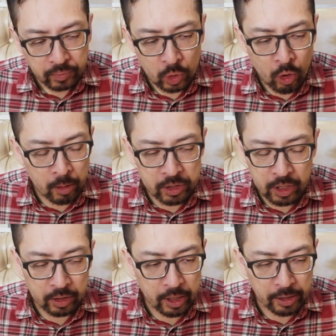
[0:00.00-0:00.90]
The korma's
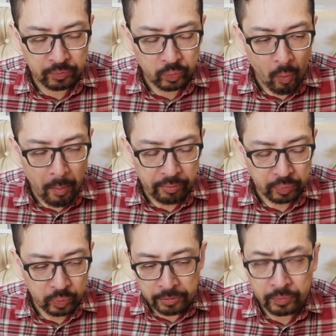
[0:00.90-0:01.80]
got that
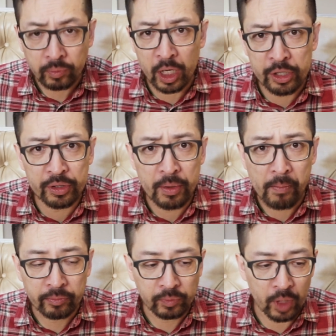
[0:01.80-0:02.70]
nice
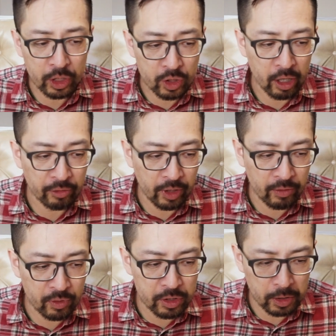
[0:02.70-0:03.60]
exotic
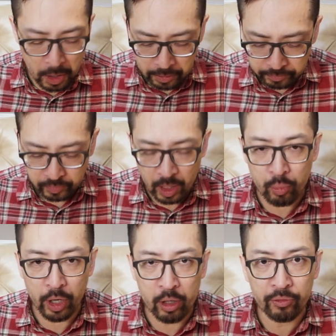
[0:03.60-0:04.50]
flavors in there, a
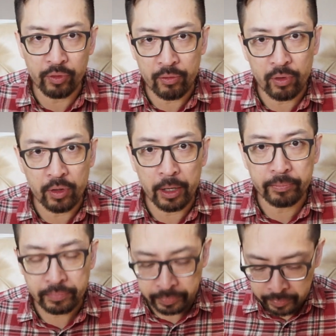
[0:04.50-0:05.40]
brighter flavor
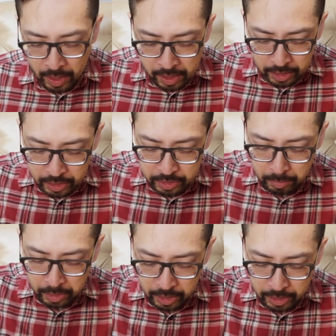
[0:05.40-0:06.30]
than
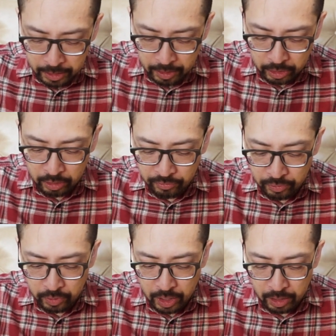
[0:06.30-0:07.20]
some of the Indian
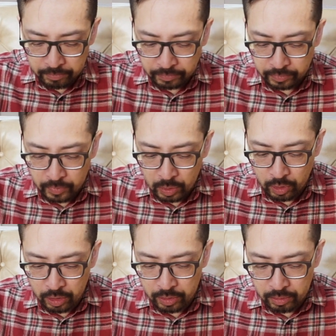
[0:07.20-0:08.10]
food that
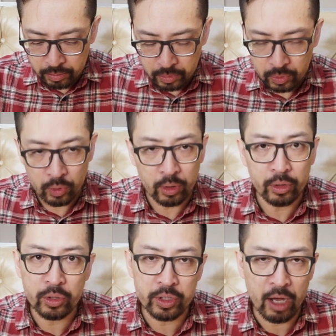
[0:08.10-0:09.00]
we're, we're
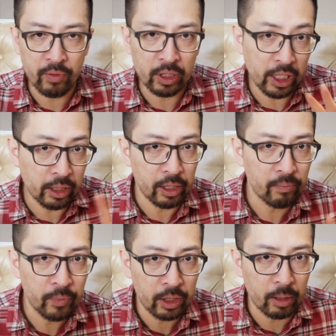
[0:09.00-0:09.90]
used to having lately,
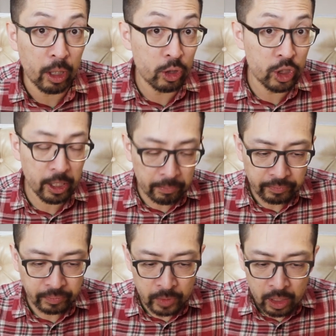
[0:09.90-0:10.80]
like the butter chicken.
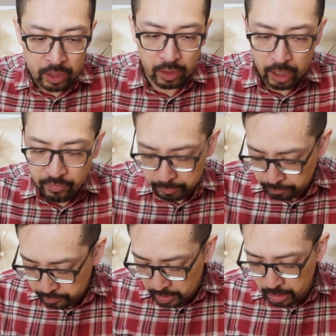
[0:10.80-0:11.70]
So I love it.
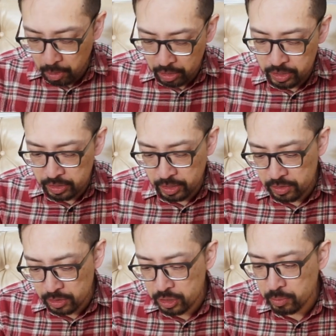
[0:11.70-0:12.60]
The barta is
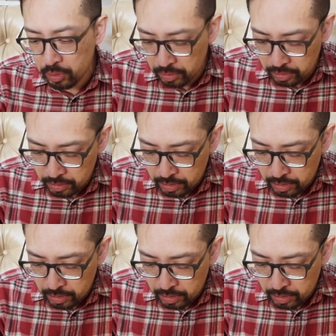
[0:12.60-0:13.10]
nice and smooth,